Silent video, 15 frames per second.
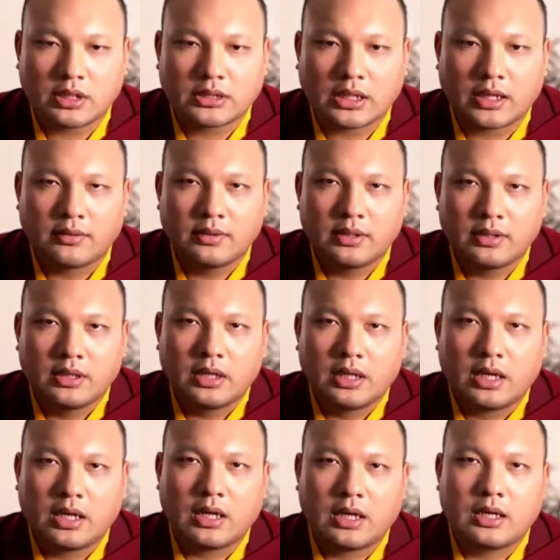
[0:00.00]
if they
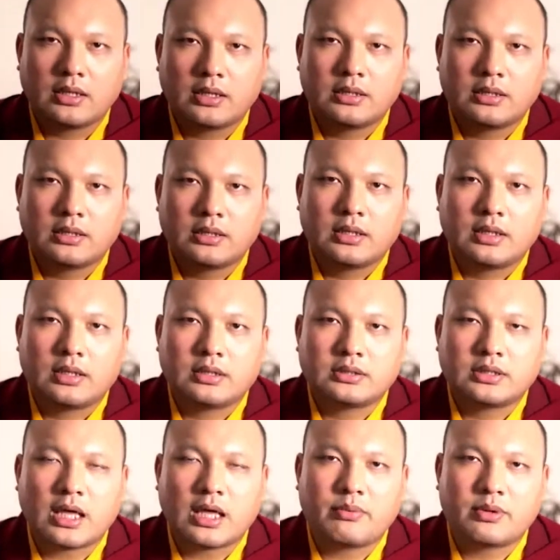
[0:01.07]

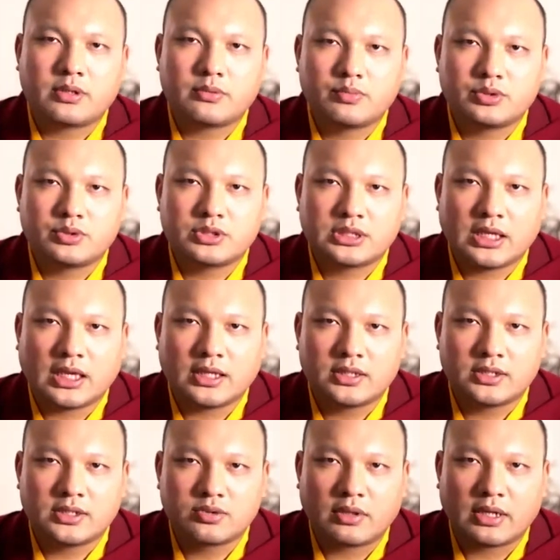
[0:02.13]
read the
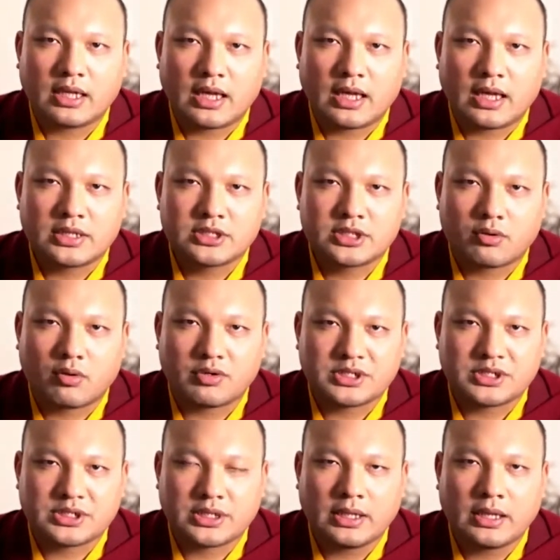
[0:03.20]
precious garland of the
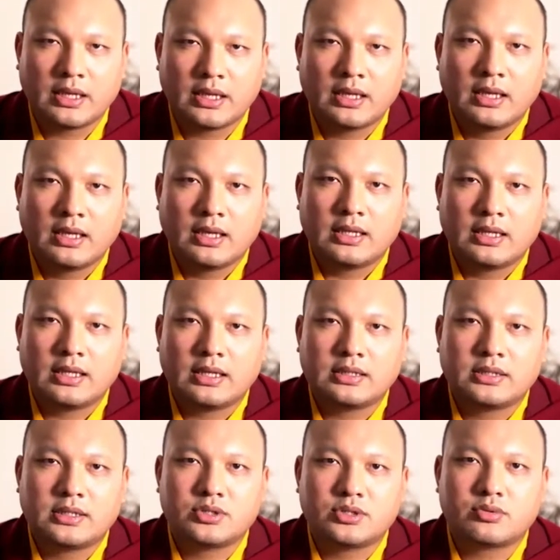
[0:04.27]
Supreme Path and
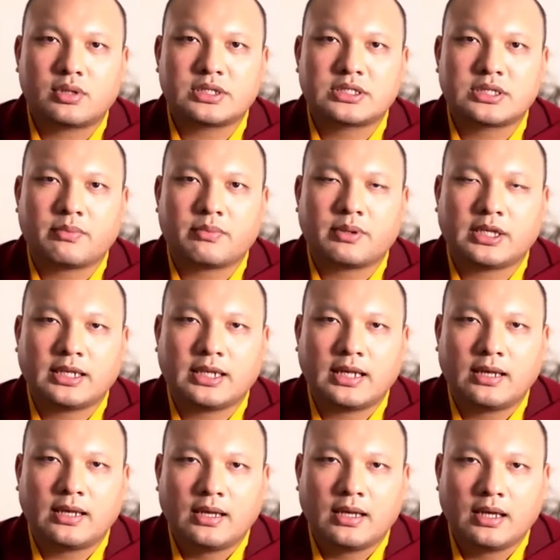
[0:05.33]
the ornament
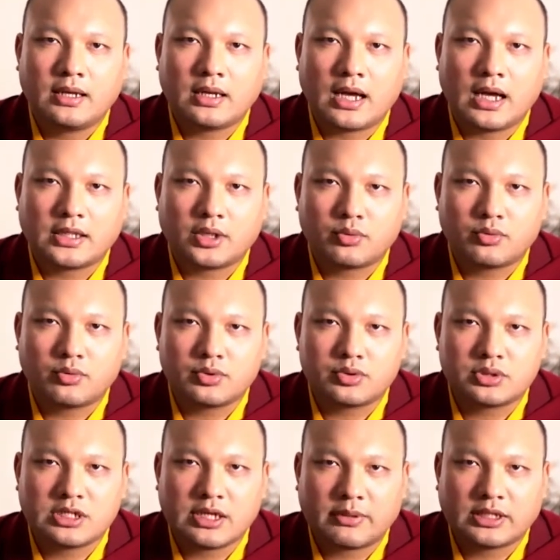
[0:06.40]
of precious
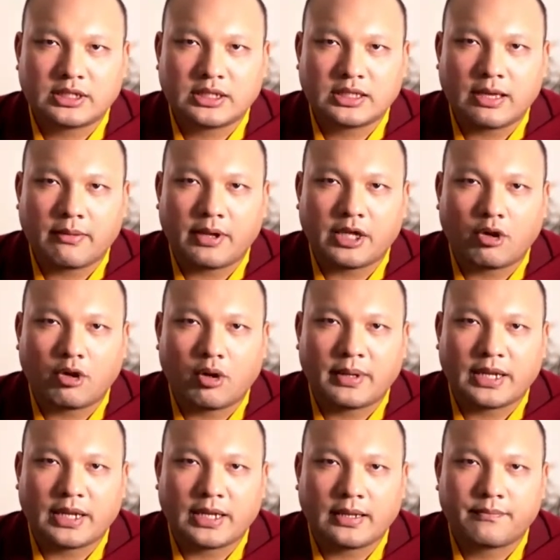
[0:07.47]
realization, if
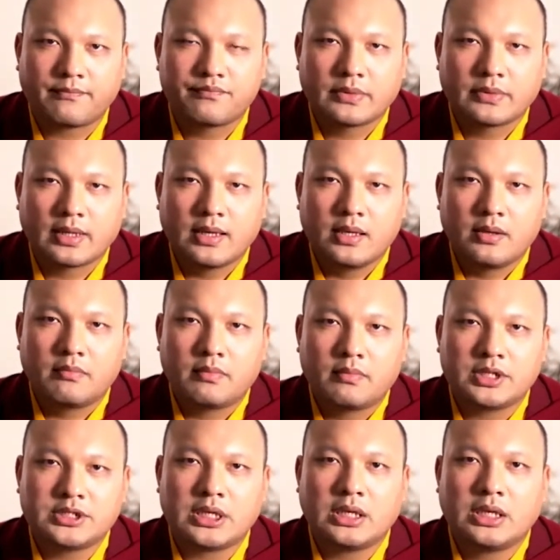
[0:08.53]
you
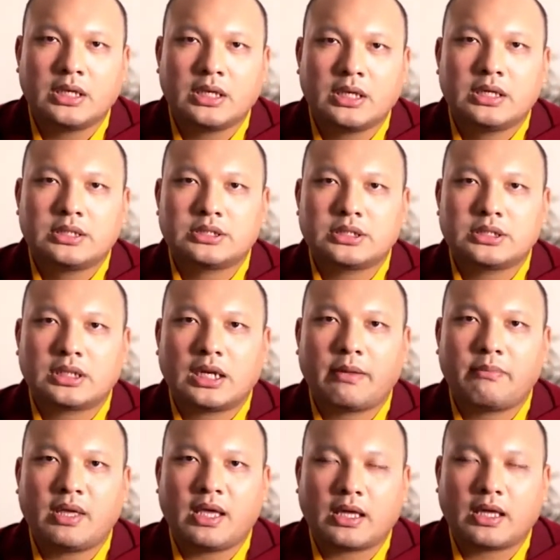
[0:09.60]
read those, it'll be no
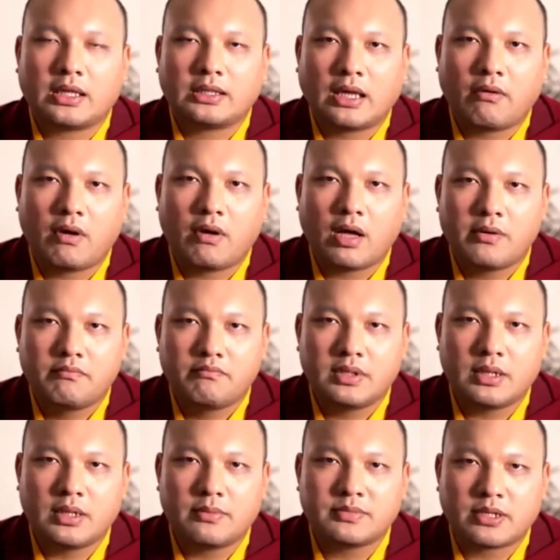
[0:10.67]
different than actually
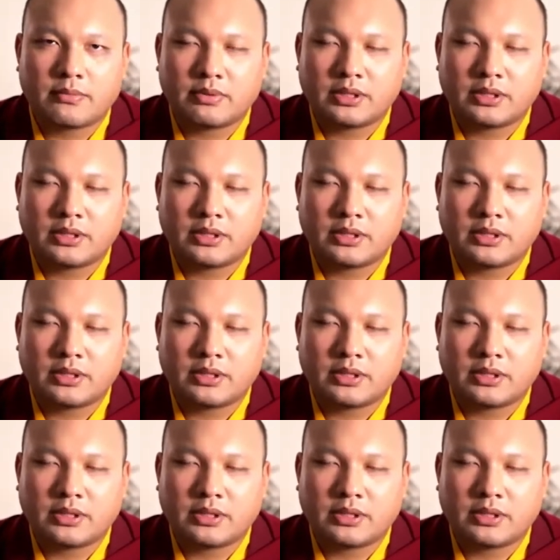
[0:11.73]
meeting me.